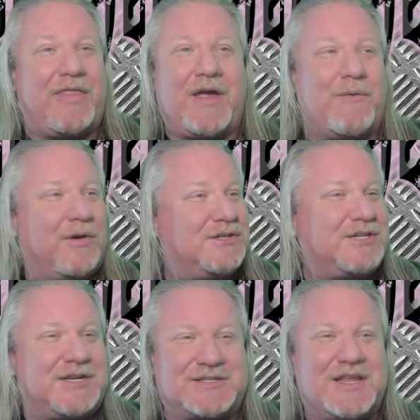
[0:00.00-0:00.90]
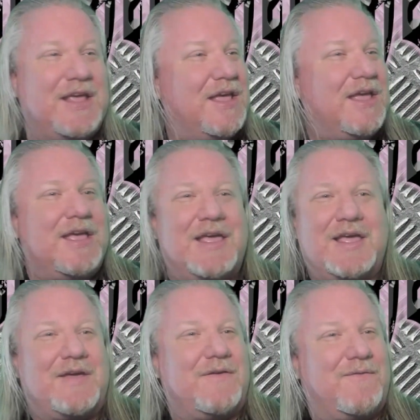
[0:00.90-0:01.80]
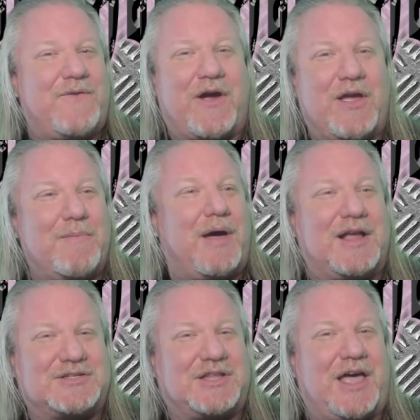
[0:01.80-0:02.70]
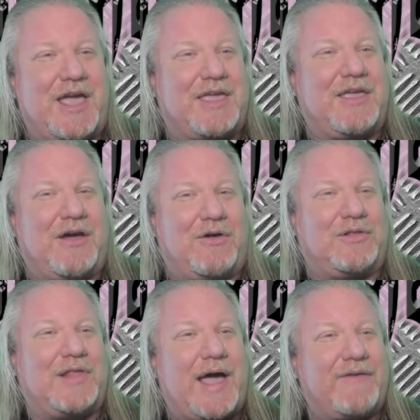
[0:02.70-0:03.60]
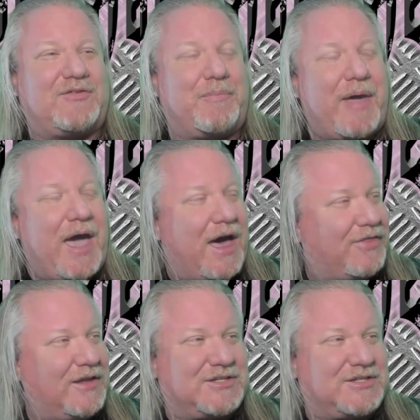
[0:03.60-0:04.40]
They were just very much like, you know, life's bath.